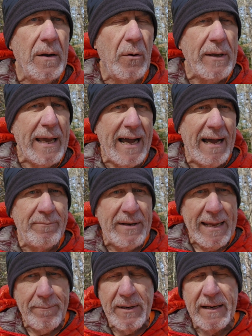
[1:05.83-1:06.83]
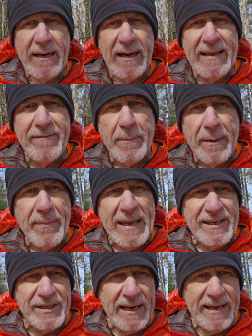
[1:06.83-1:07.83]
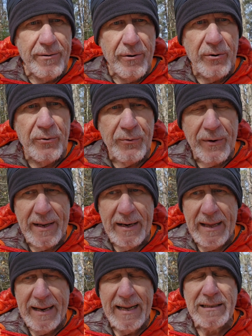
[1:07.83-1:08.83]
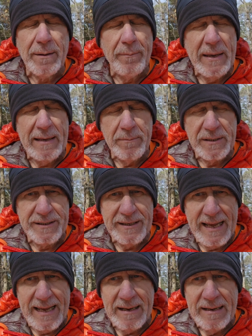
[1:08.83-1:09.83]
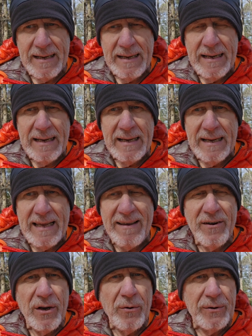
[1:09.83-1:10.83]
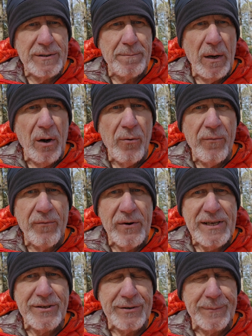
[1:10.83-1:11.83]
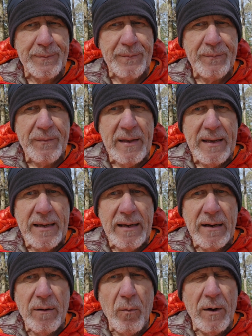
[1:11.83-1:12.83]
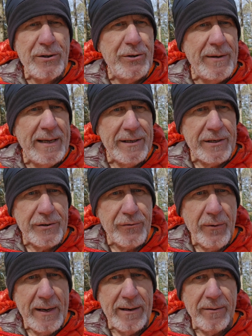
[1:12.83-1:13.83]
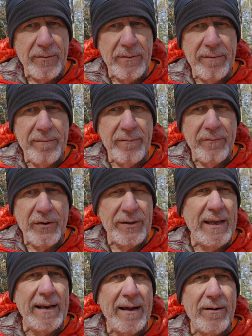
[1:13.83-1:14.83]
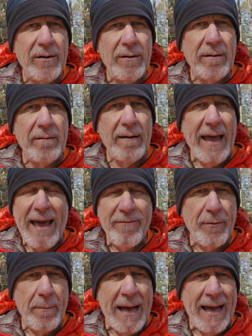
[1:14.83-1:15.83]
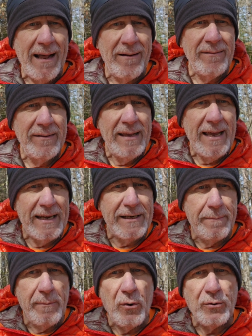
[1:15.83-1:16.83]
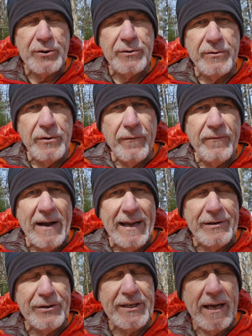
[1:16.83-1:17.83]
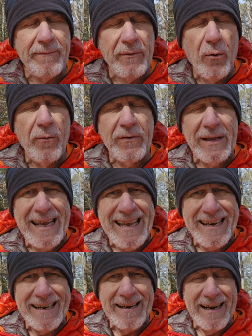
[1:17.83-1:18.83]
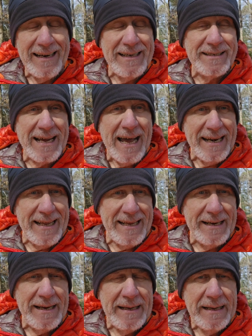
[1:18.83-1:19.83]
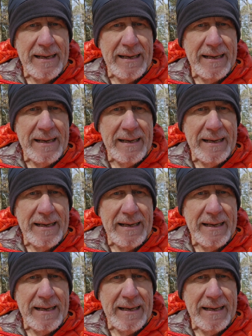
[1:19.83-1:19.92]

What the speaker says: Okay, I'm tempted to leave my base layer on, and that's a big mistake. Even though it's below freezing, once you hit the trail, within a half a mile at the most, you'll find yourself overheated. At least I did.